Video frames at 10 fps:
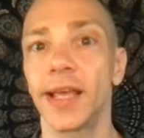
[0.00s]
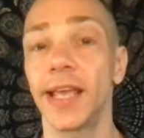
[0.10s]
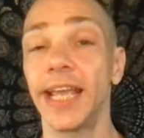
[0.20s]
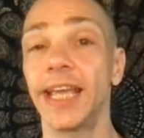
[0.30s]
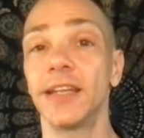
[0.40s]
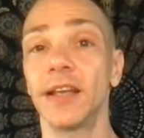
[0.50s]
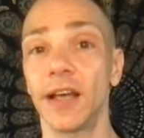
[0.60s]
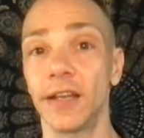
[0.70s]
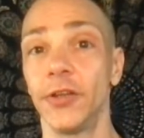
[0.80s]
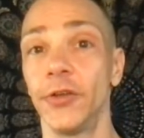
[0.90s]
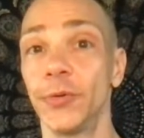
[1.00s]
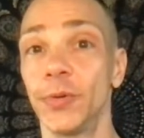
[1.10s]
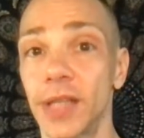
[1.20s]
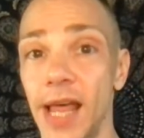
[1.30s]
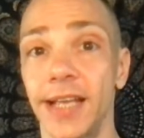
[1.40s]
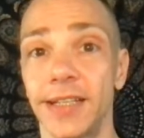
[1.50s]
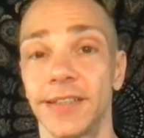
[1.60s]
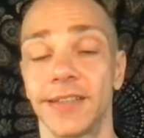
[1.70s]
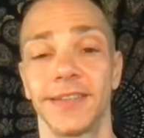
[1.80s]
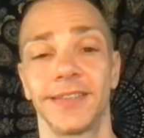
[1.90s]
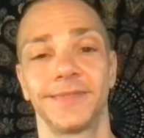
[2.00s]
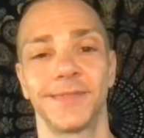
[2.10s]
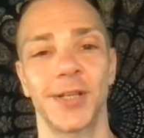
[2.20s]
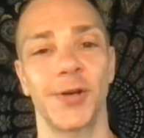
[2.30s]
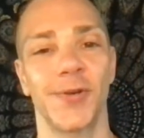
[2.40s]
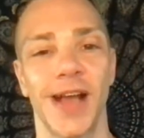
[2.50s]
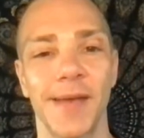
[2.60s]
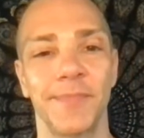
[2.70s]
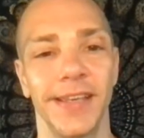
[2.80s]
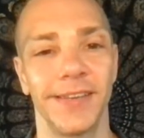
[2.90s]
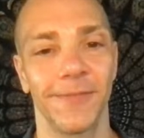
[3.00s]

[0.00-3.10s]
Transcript: in a new light. So happy